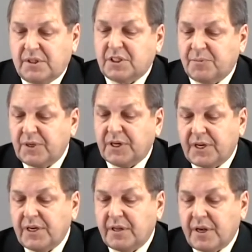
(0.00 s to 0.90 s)
this being a
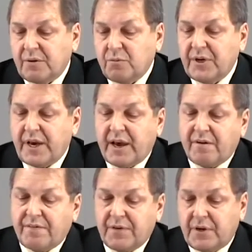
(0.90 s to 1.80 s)
chelate, we
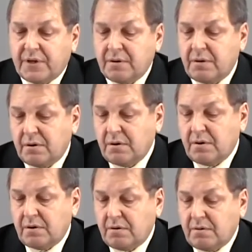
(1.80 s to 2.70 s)
have in
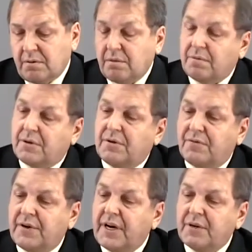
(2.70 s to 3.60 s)
the
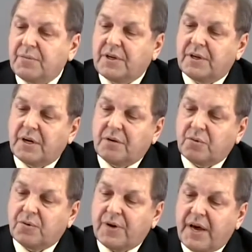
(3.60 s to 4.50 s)
vanadium chelate,
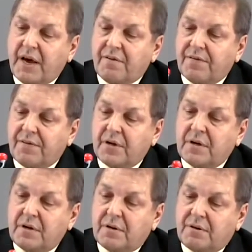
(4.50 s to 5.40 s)
we would have
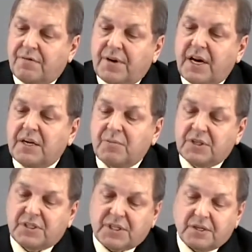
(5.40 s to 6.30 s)
the vanadium in
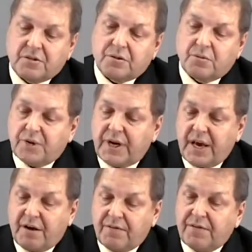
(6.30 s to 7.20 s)
the center, and we'd
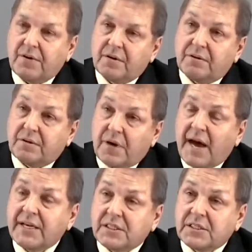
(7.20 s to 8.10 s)
have
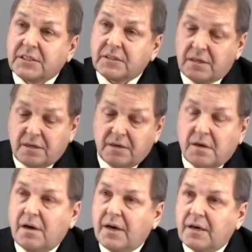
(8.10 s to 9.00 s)
niacin
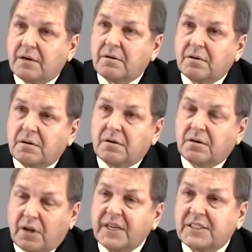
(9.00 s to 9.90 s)
and
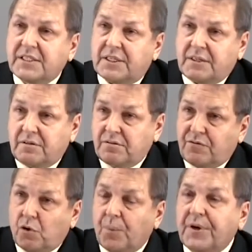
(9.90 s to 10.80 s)
glycine
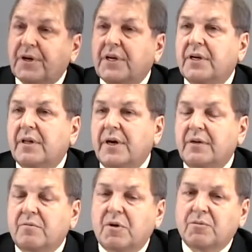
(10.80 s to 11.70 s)
forming the chelate.
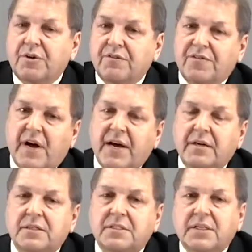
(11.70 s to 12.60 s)
What we
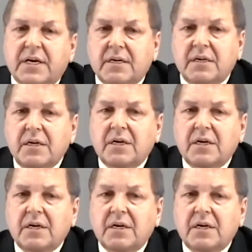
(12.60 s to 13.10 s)
find is that